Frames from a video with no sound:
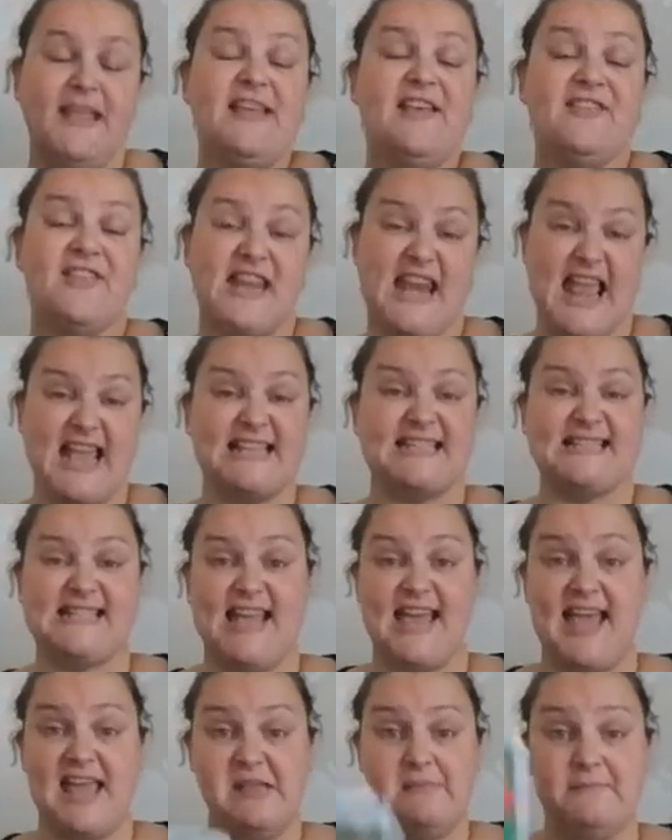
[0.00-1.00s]
The next
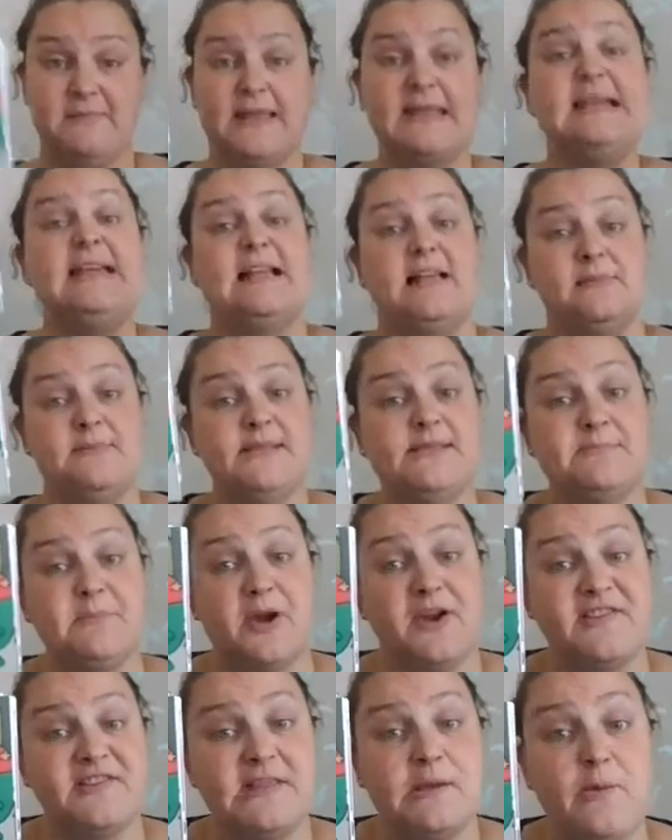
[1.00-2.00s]
day, little Miss
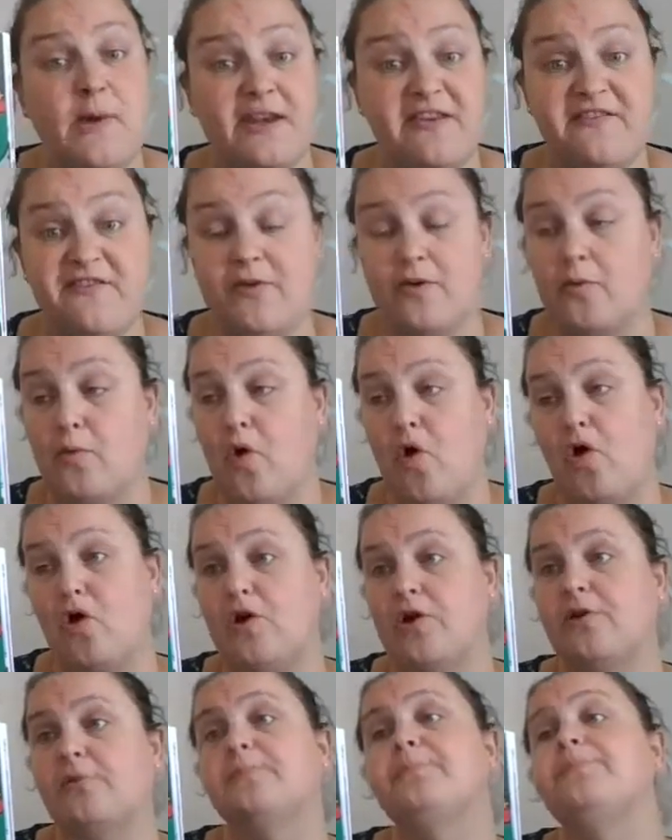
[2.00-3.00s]
Birthday went for a
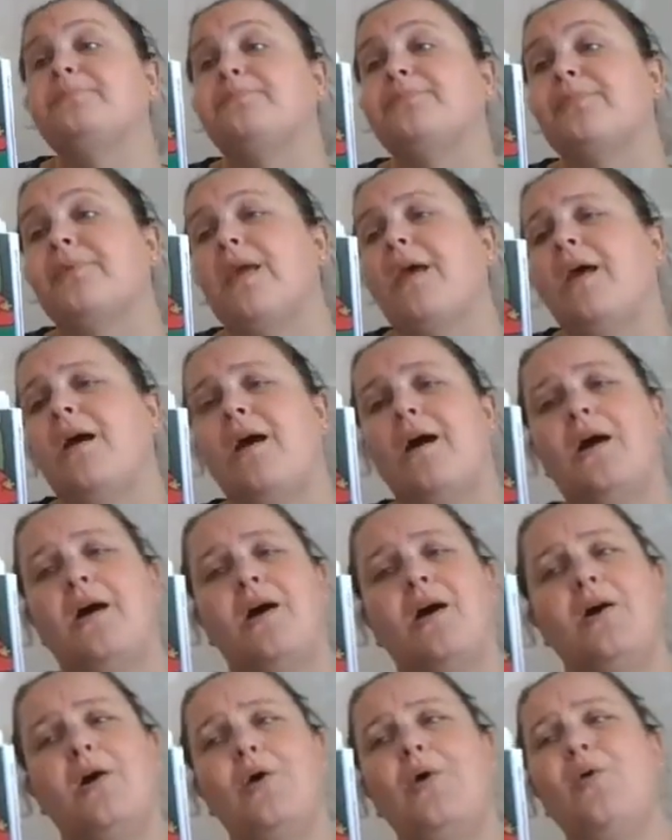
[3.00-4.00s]
walk.
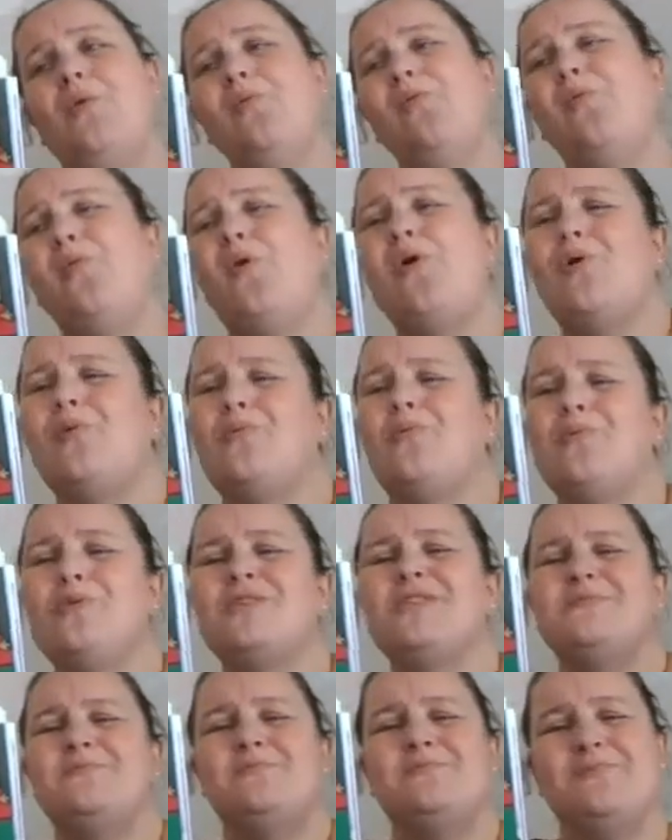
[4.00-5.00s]
What
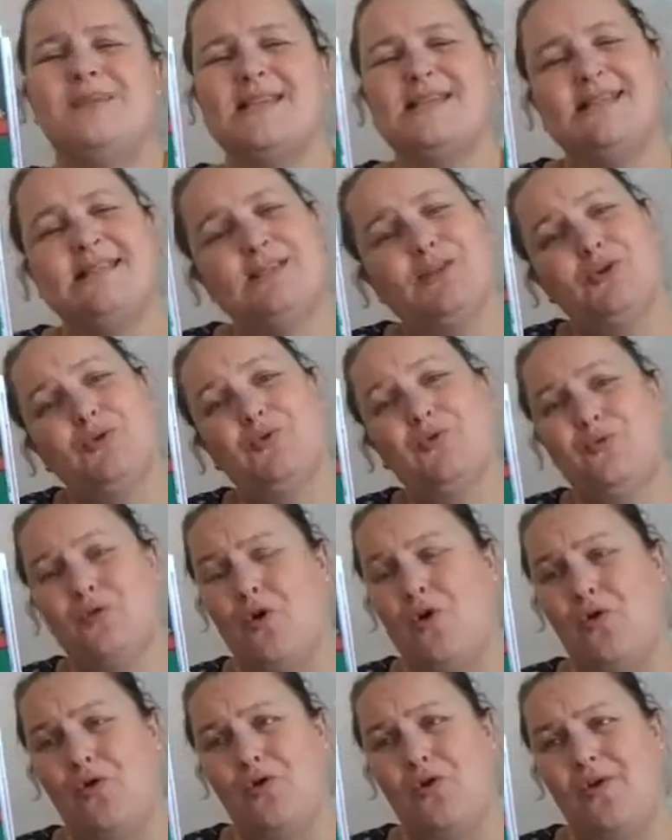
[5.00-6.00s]
would Mr.
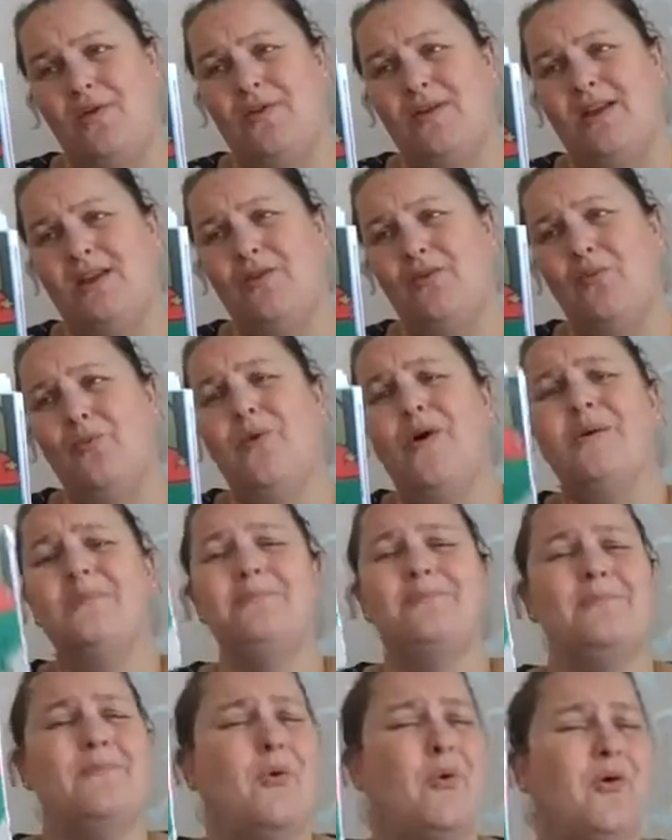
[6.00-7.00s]
Wrong want
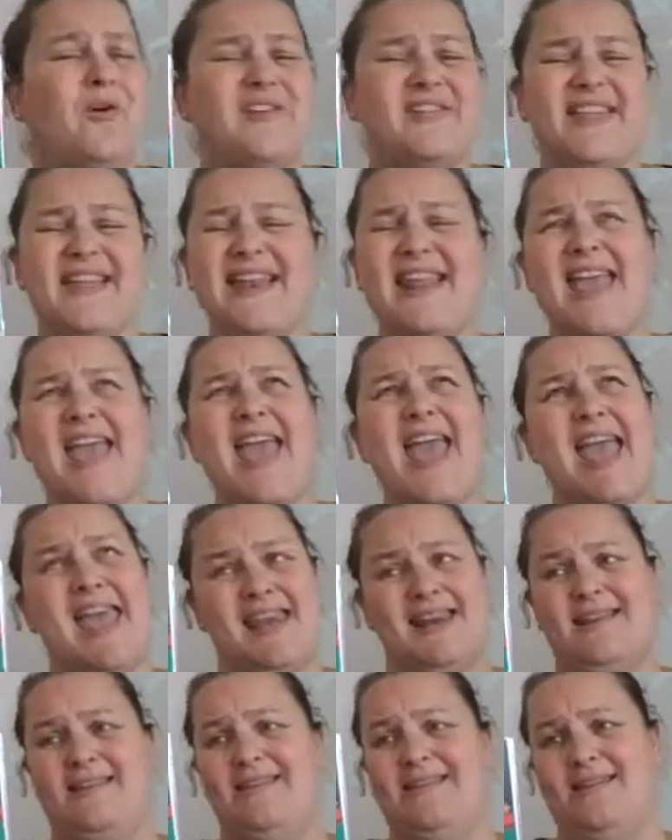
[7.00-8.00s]
more than
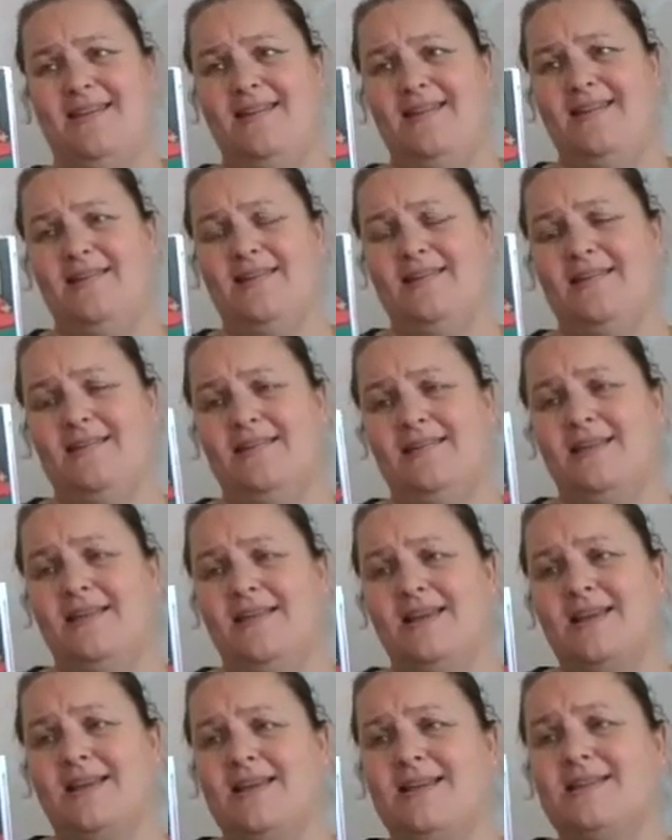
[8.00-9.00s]
anything?
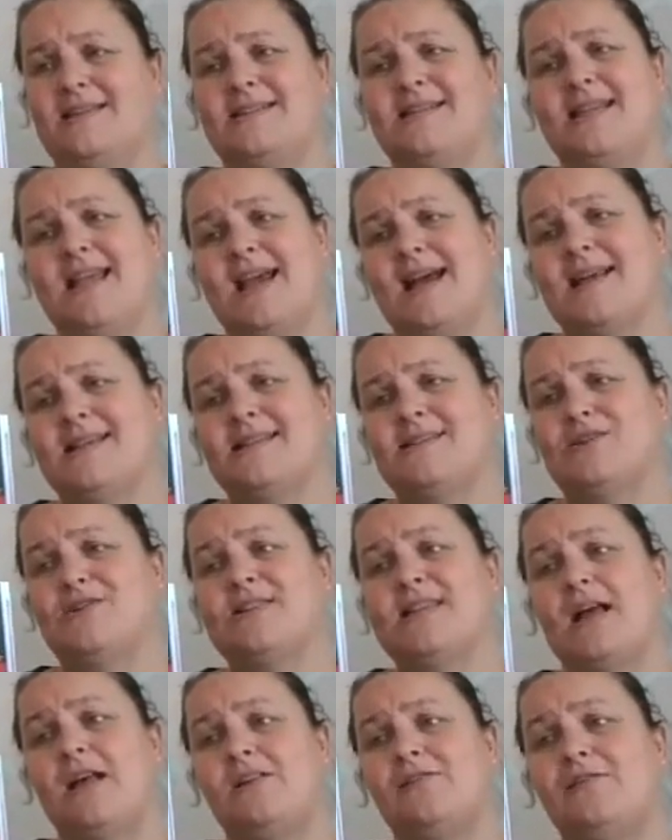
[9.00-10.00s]
She asked
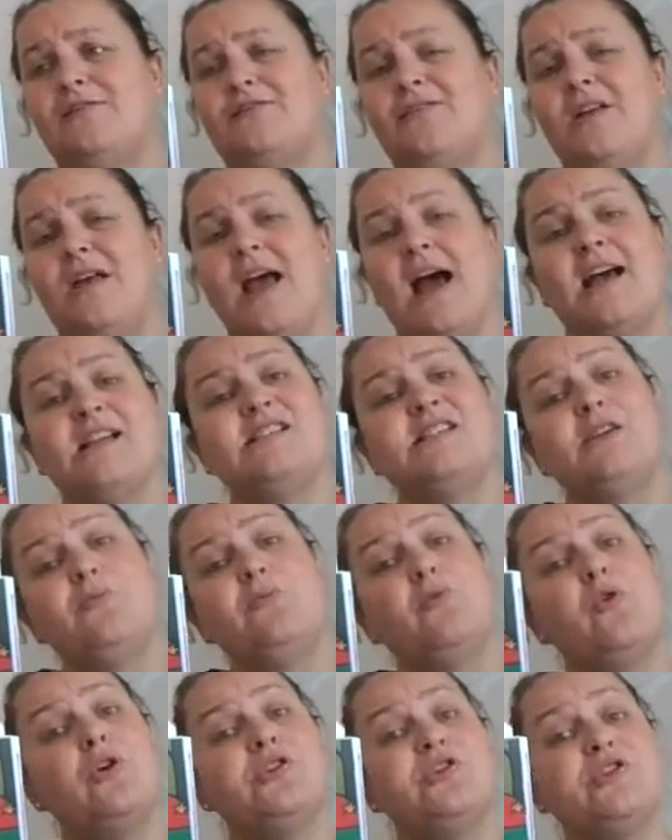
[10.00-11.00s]
herself as she
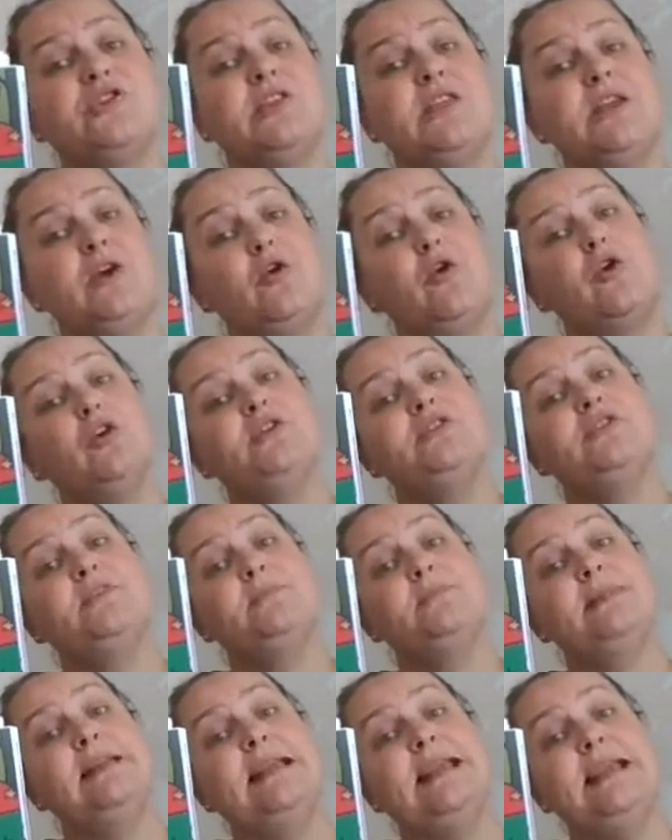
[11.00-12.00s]
watched the
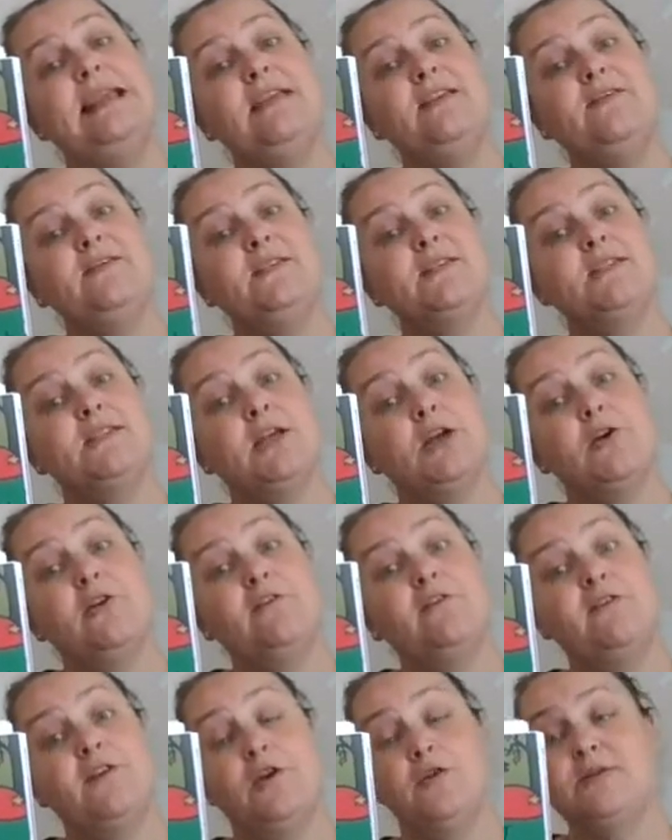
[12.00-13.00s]
autumn leaves
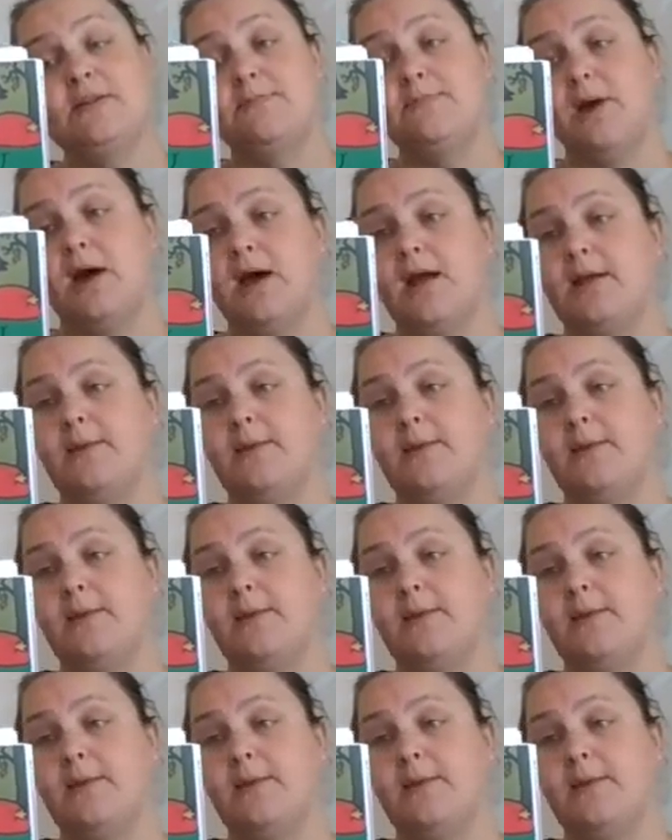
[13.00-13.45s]
floating by.